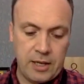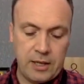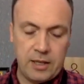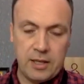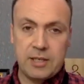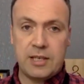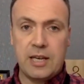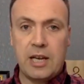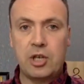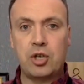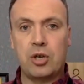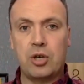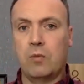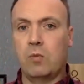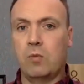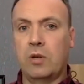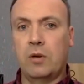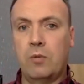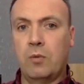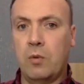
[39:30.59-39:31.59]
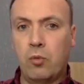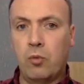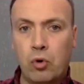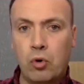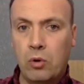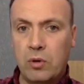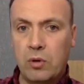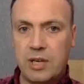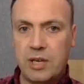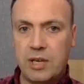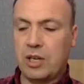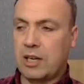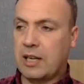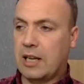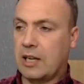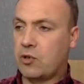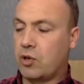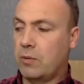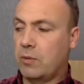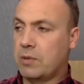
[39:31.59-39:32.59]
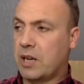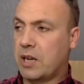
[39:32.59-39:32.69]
session, we're all teaching classrooms.